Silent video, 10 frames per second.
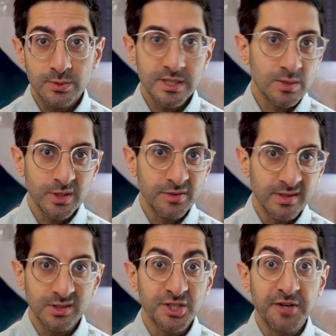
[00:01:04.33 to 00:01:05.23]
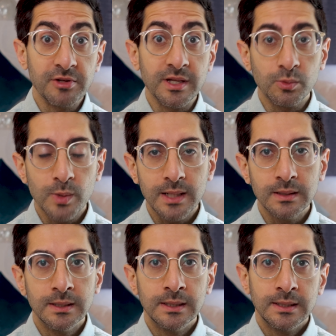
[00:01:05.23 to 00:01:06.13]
which is when you feel generally unwell,